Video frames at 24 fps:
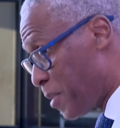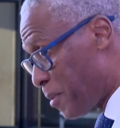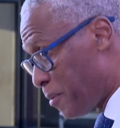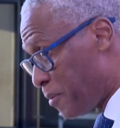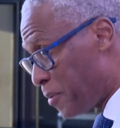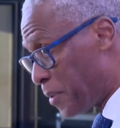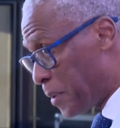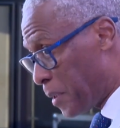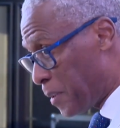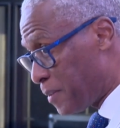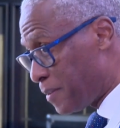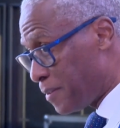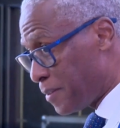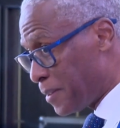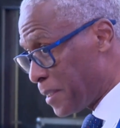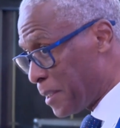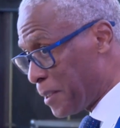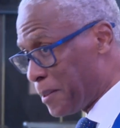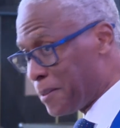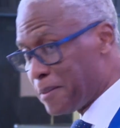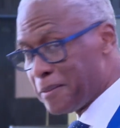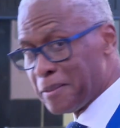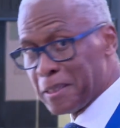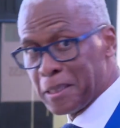
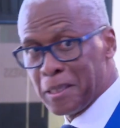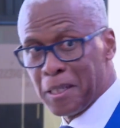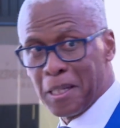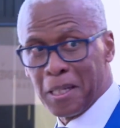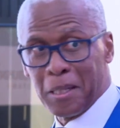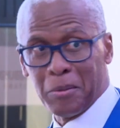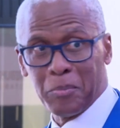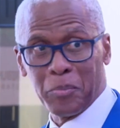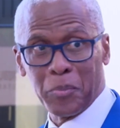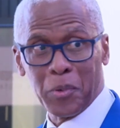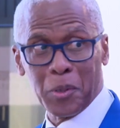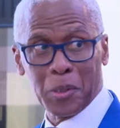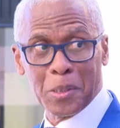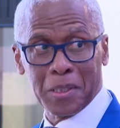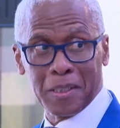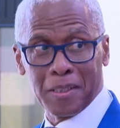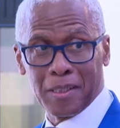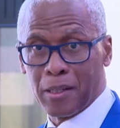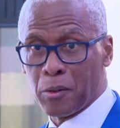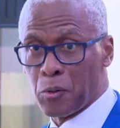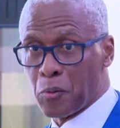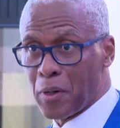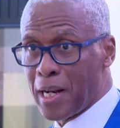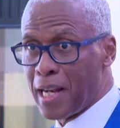of important
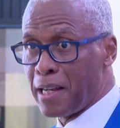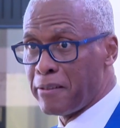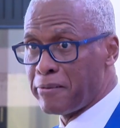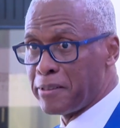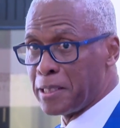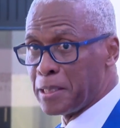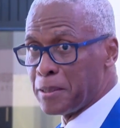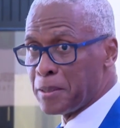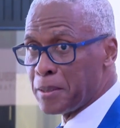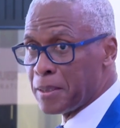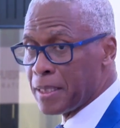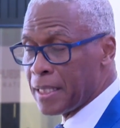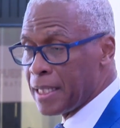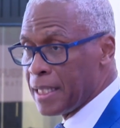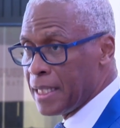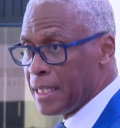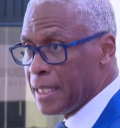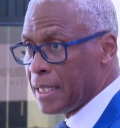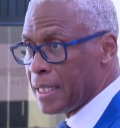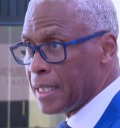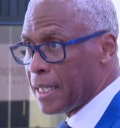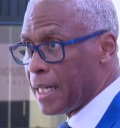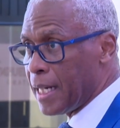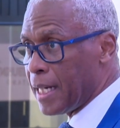and relevant
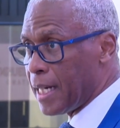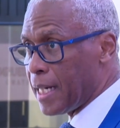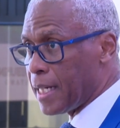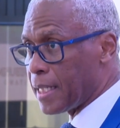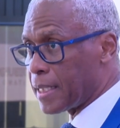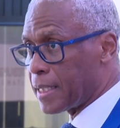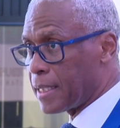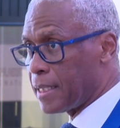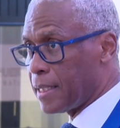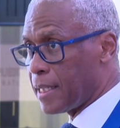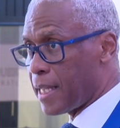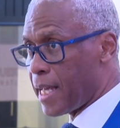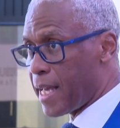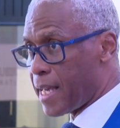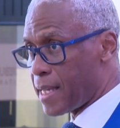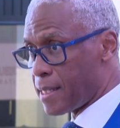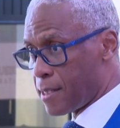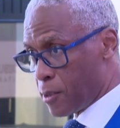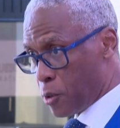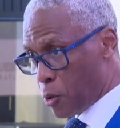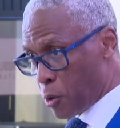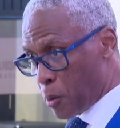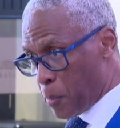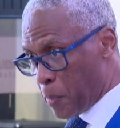
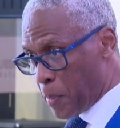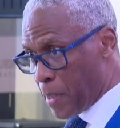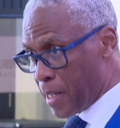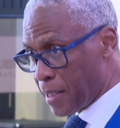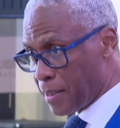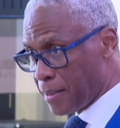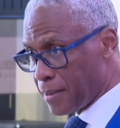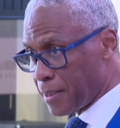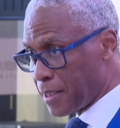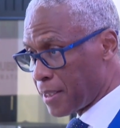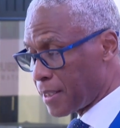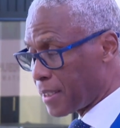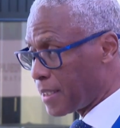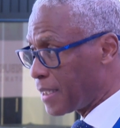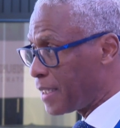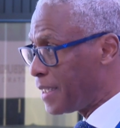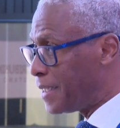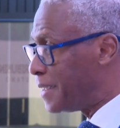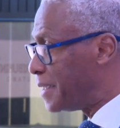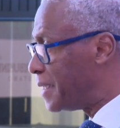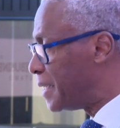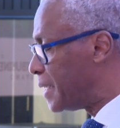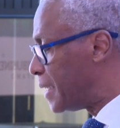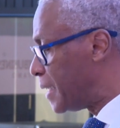as your partner
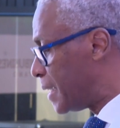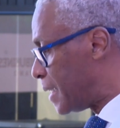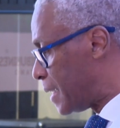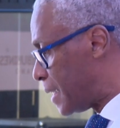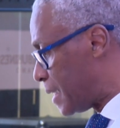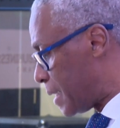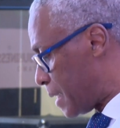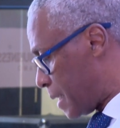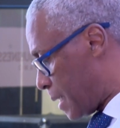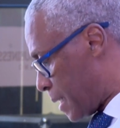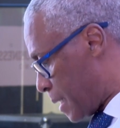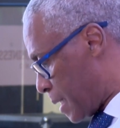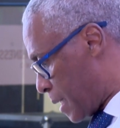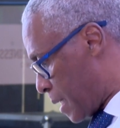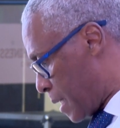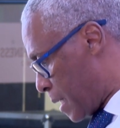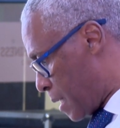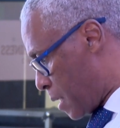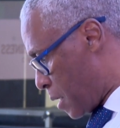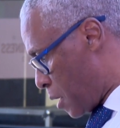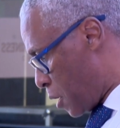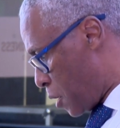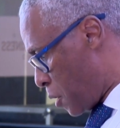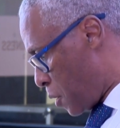
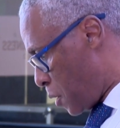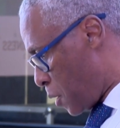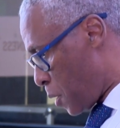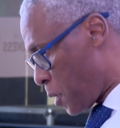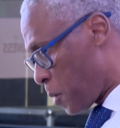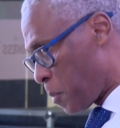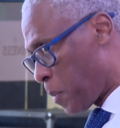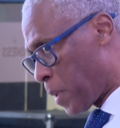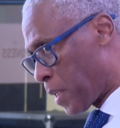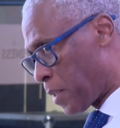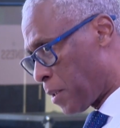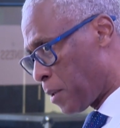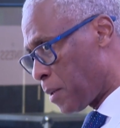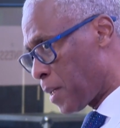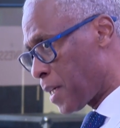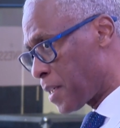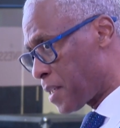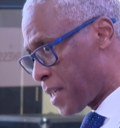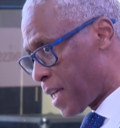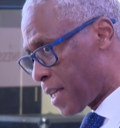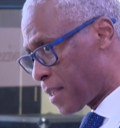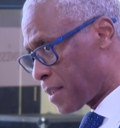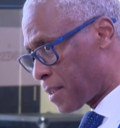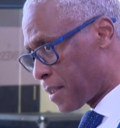in this particular
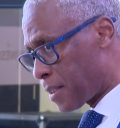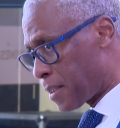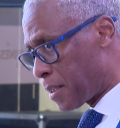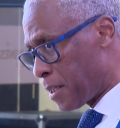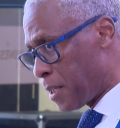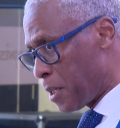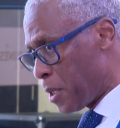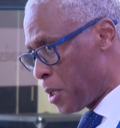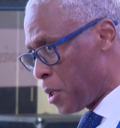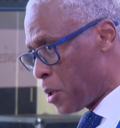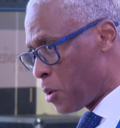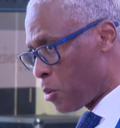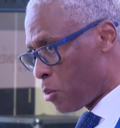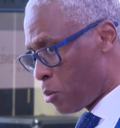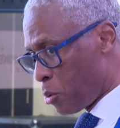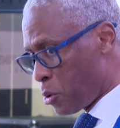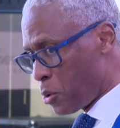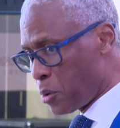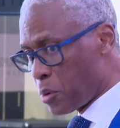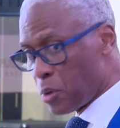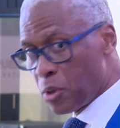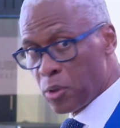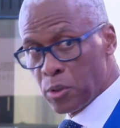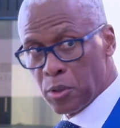sector. We
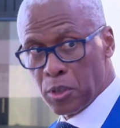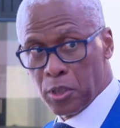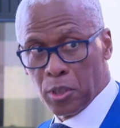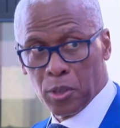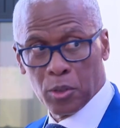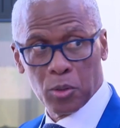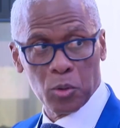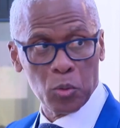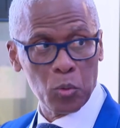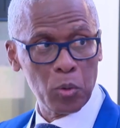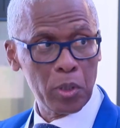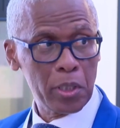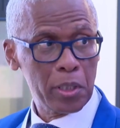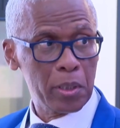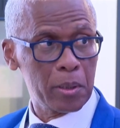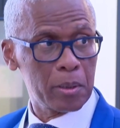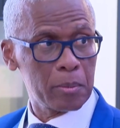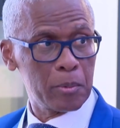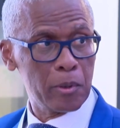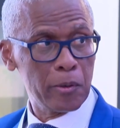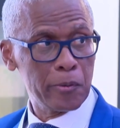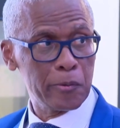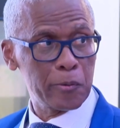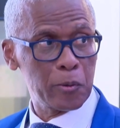should continue to work
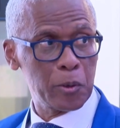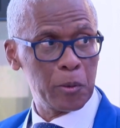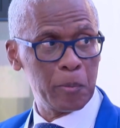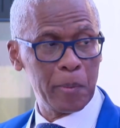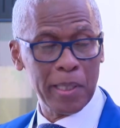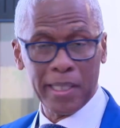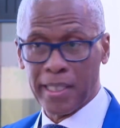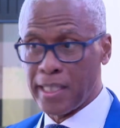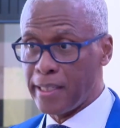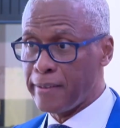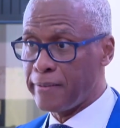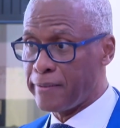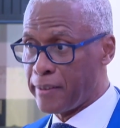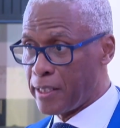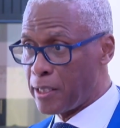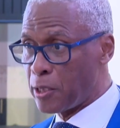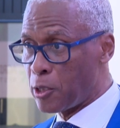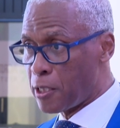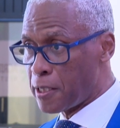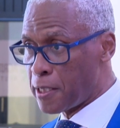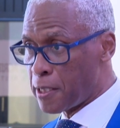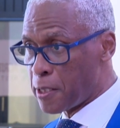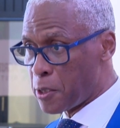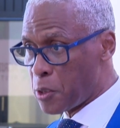both with Maif and
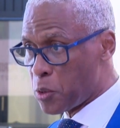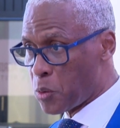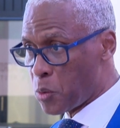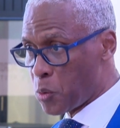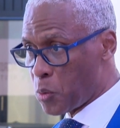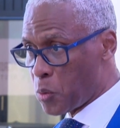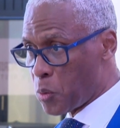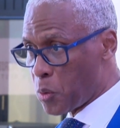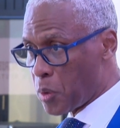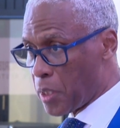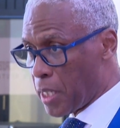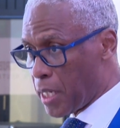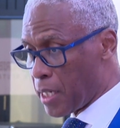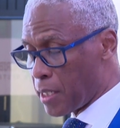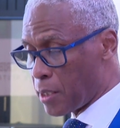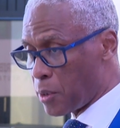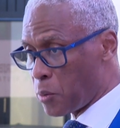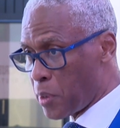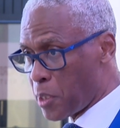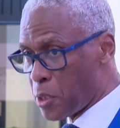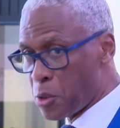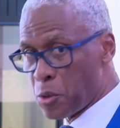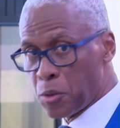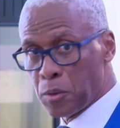others to
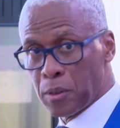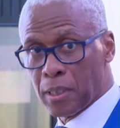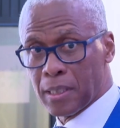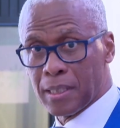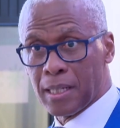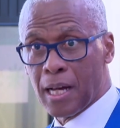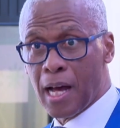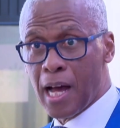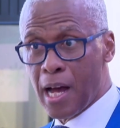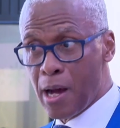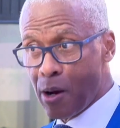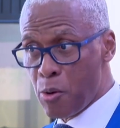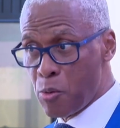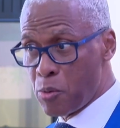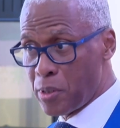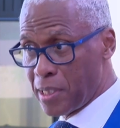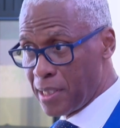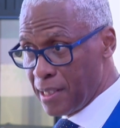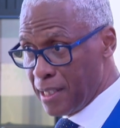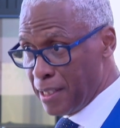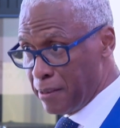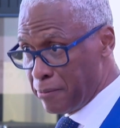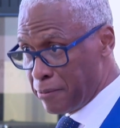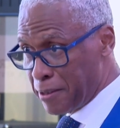ensure how we
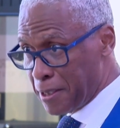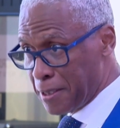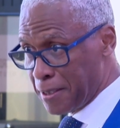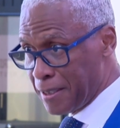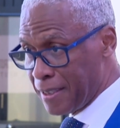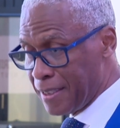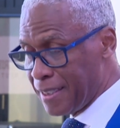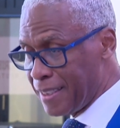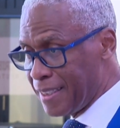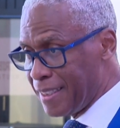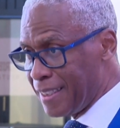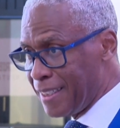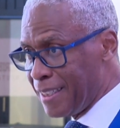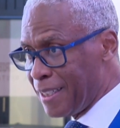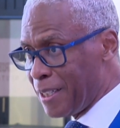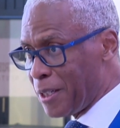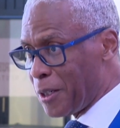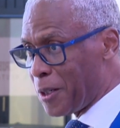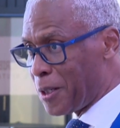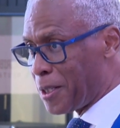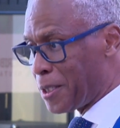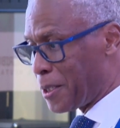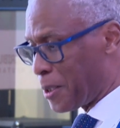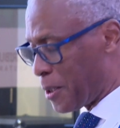deliver
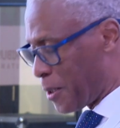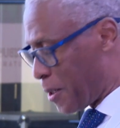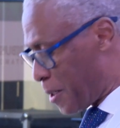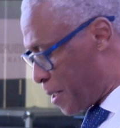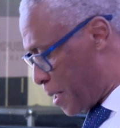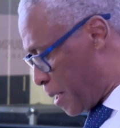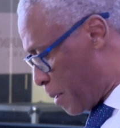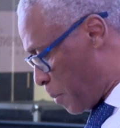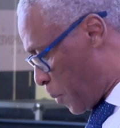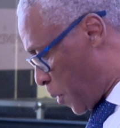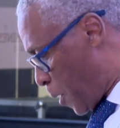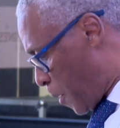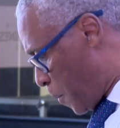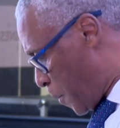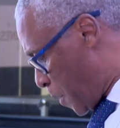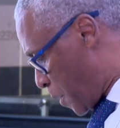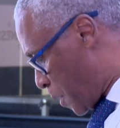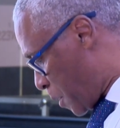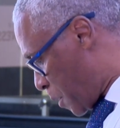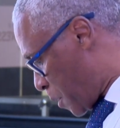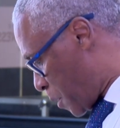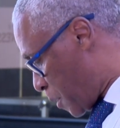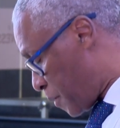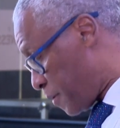on the
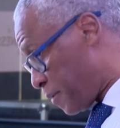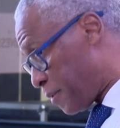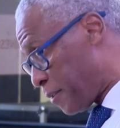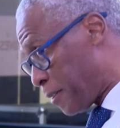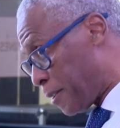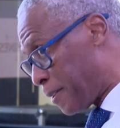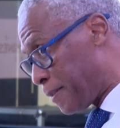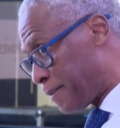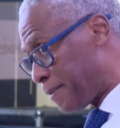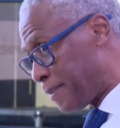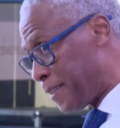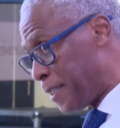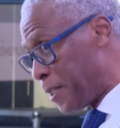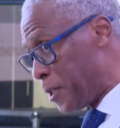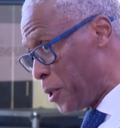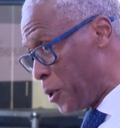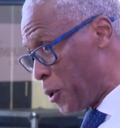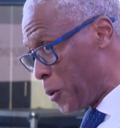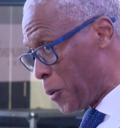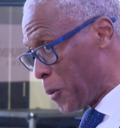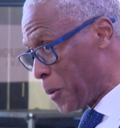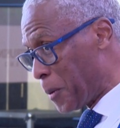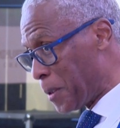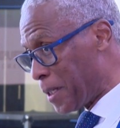promises of the
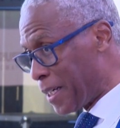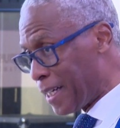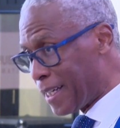new